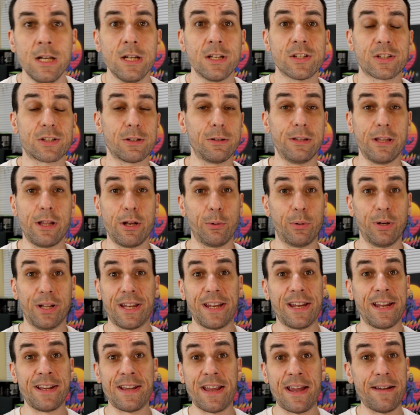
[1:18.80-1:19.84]
So literally
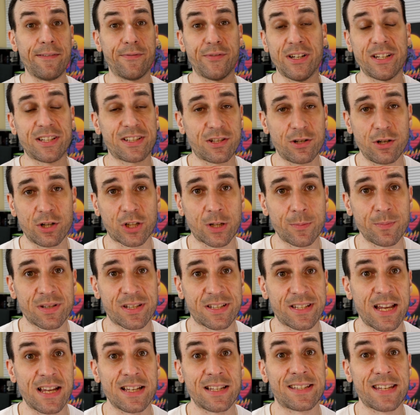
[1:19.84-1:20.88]
in every
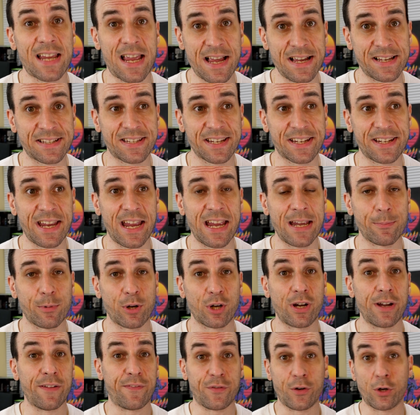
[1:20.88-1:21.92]
circumstance as a gamer,
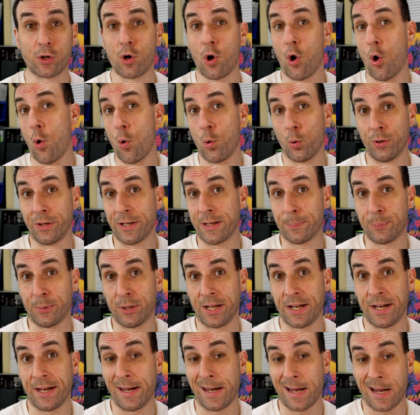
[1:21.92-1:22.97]
if you're only
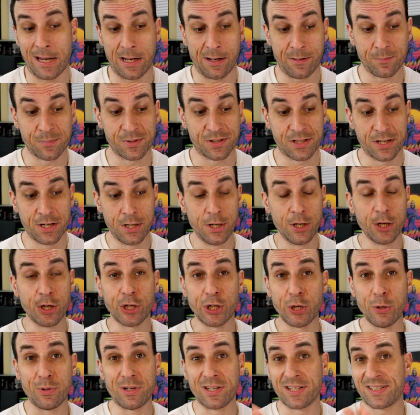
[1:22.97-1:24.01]
playing games,
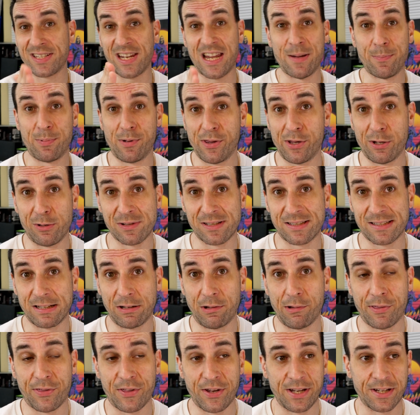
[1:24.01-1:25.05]
you disable those little
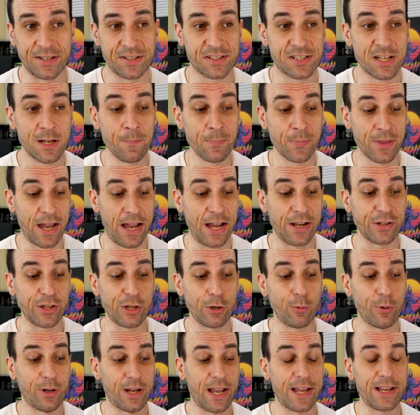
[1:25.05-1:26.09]
things and you
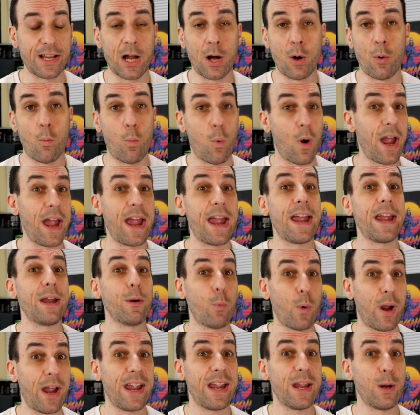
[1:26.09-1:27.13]
get a way,
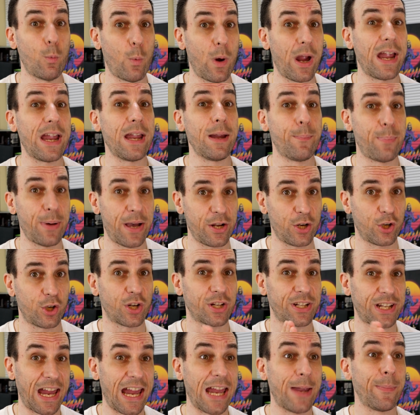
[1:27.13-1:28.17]
way, way better
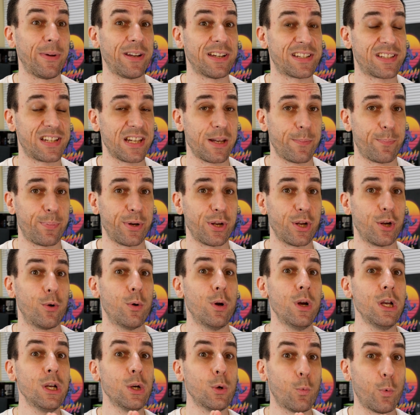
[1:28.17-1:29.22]
gaming CPU
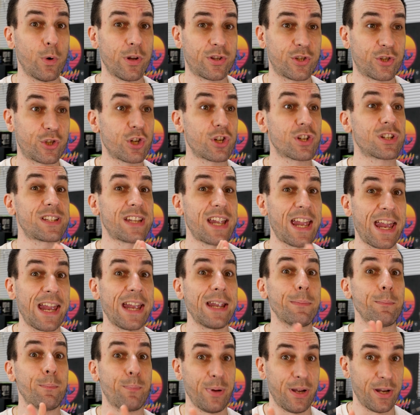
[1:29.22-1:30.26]
with just
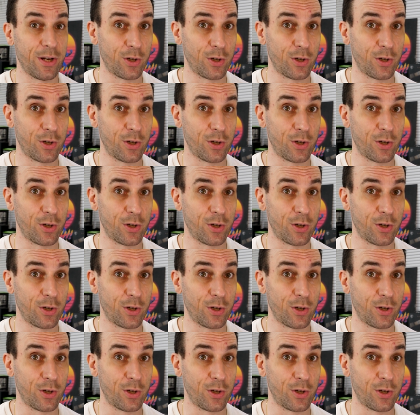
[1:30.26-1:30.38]
eight big